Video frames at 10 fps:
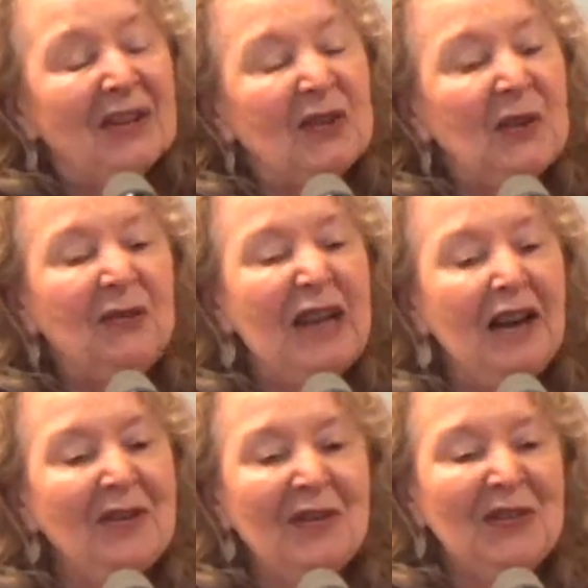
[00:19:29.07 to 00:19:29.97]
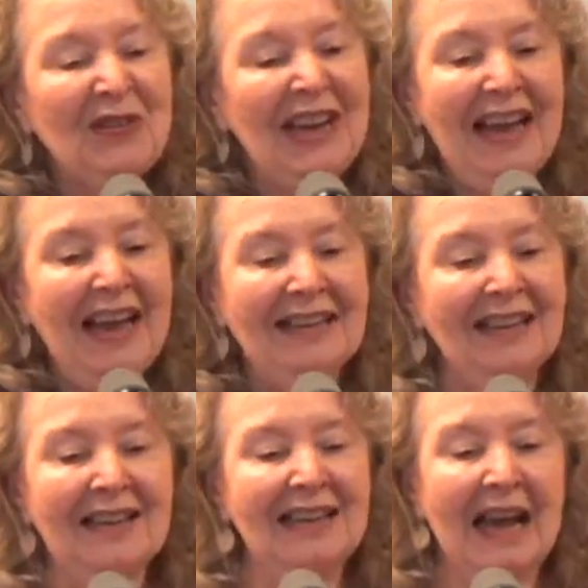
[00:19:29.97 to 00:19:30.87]
so if we
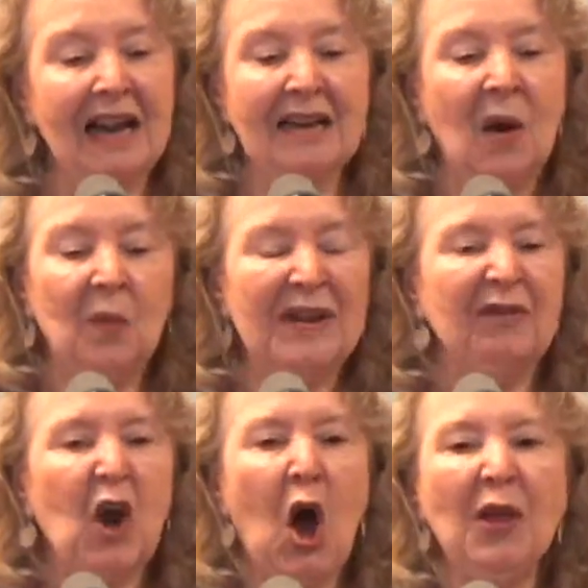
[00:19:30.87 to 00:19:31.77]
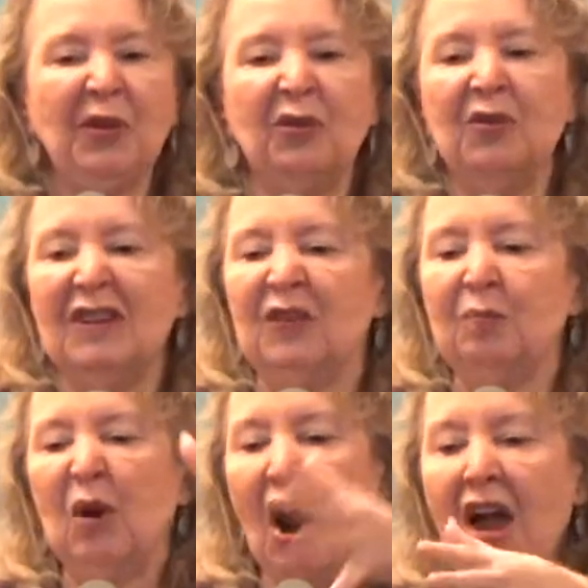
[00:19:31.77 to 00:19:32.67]
understand that we've gone through
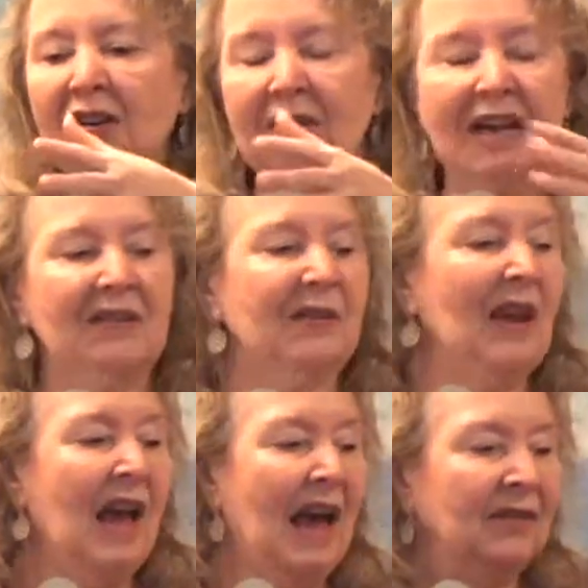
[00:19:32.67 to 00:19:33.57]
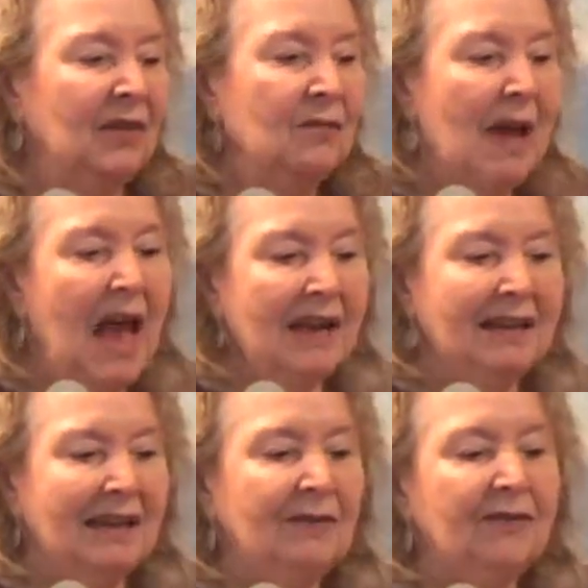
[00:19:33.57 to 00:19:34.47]
this progress as
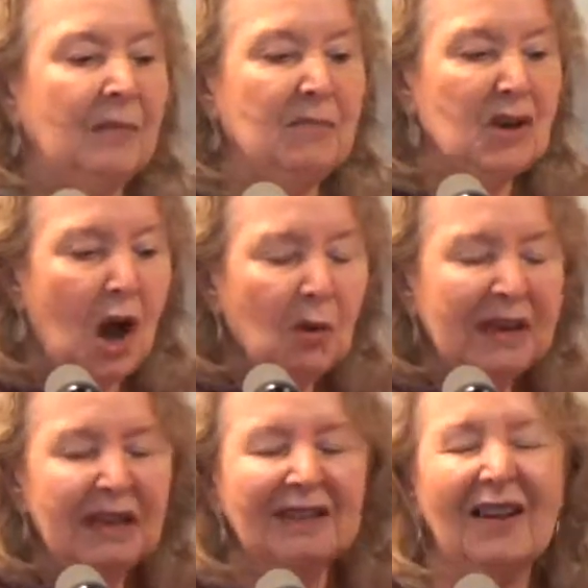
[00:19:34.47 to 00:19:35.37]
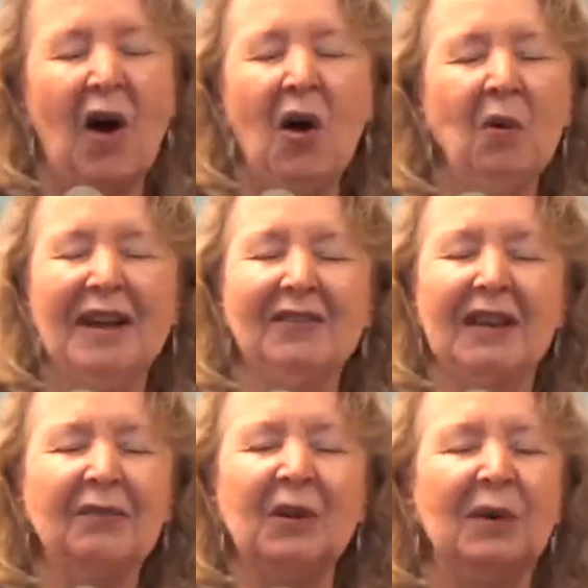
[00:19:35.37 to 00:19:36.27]
humanity, from knowing it's always
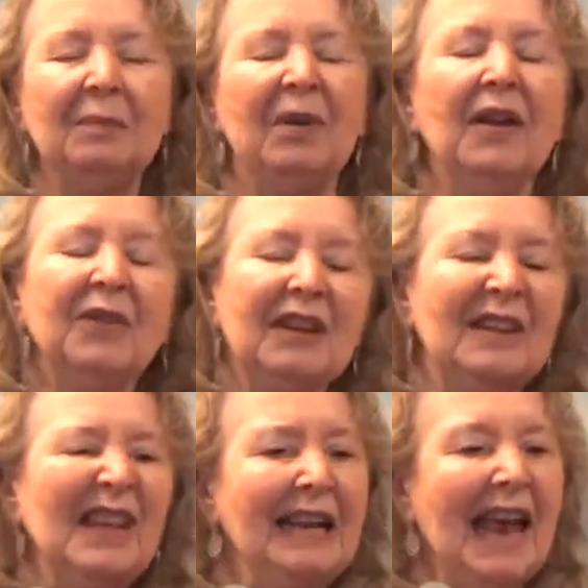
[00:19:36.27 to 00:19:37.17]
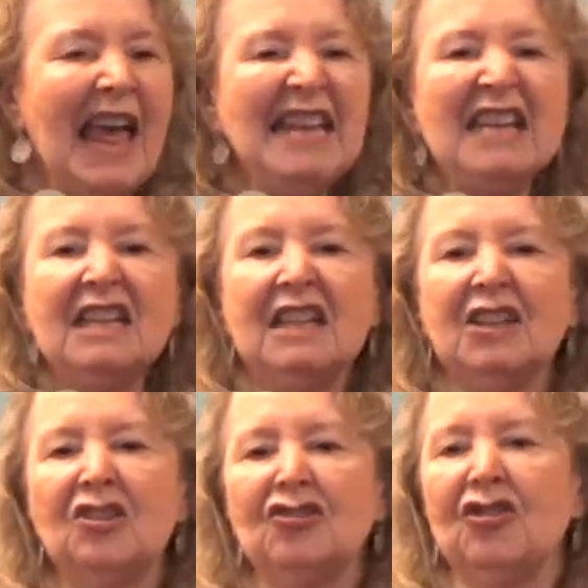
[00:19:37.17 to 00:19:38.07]
everywhere present and that
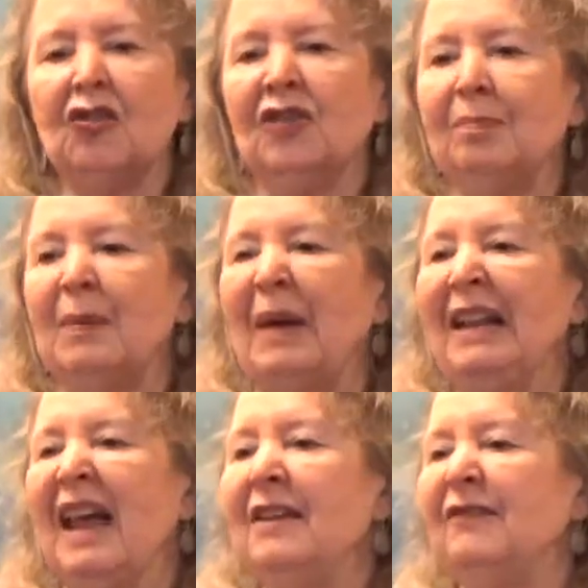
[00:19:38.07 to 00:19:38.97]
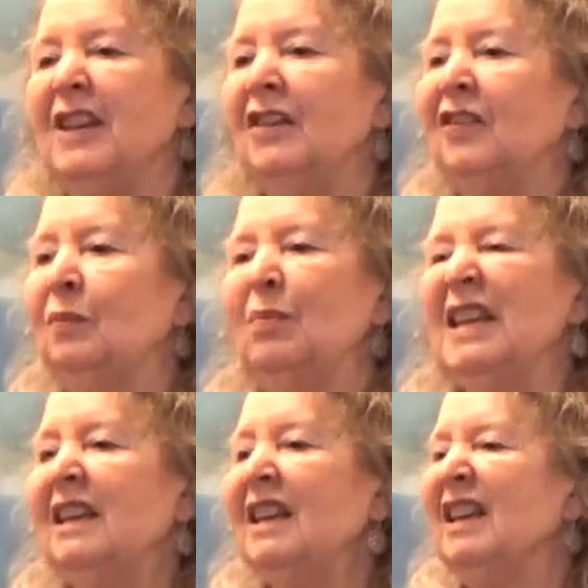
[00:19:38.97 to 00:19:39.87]
anything that shows up in my life is
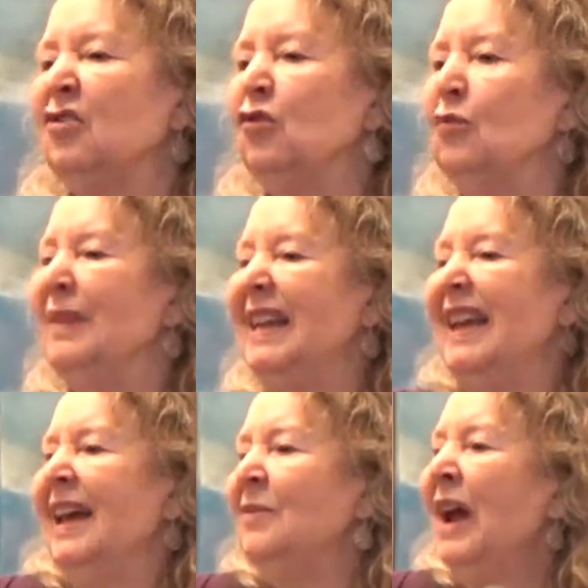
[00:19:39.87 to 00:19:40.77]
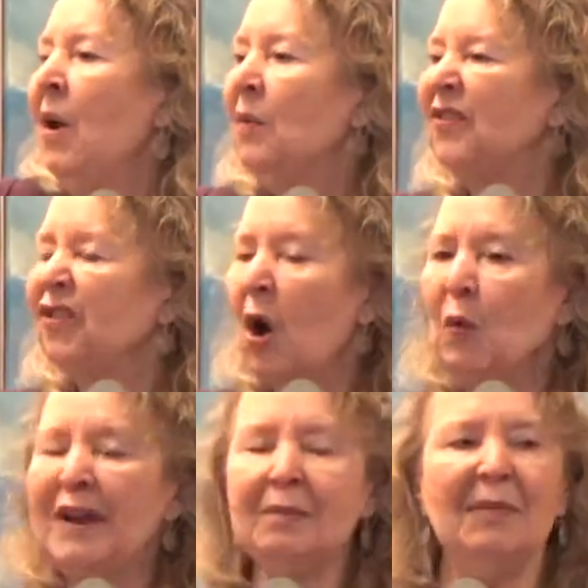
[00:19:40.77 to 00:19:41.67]
speaking to me and
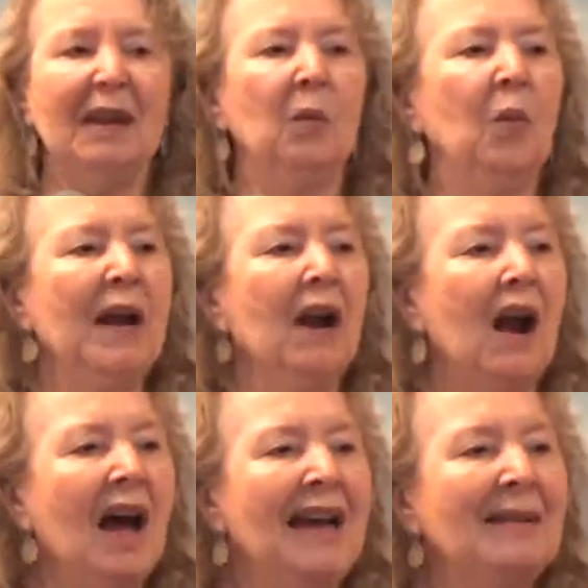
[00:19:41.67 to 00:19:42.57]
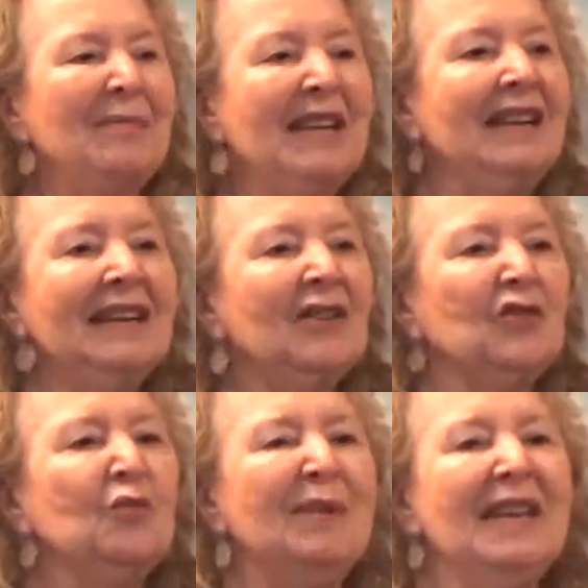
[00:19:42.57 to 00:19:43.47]
showing me where I am needing
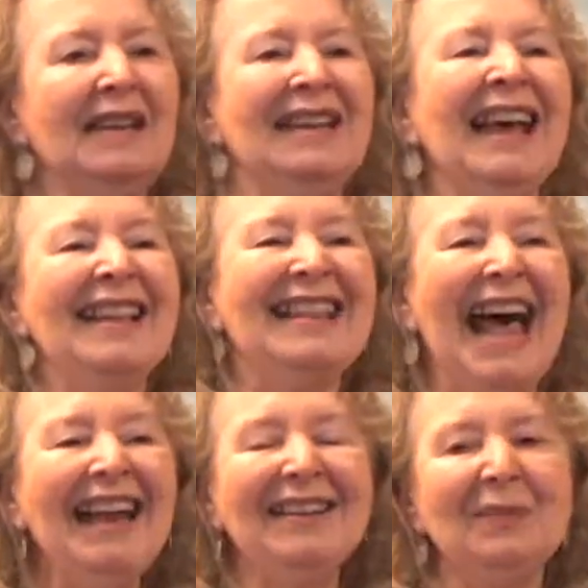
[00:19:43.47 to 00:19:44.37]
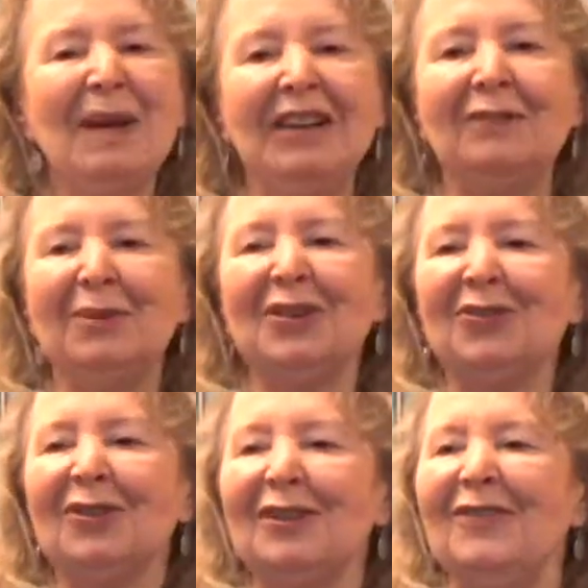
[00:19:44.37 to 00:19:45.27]
to be, that is my
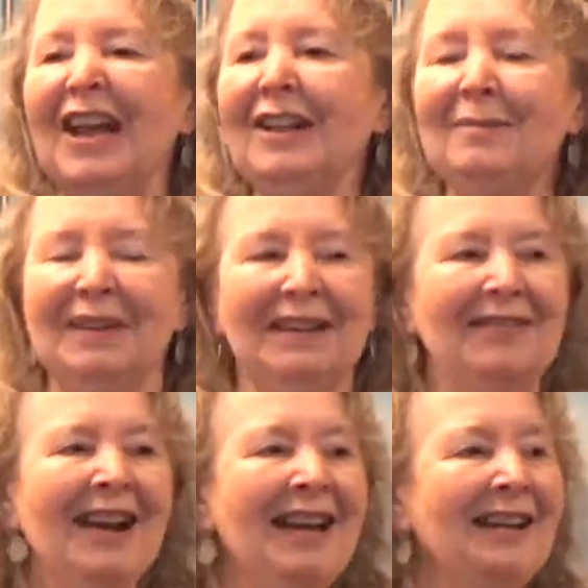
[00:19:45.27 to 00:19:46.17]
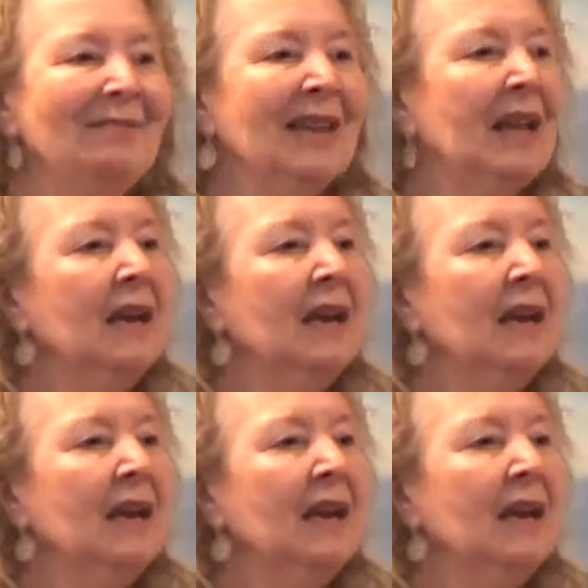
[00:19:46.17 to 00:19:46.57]
spiritual development, right?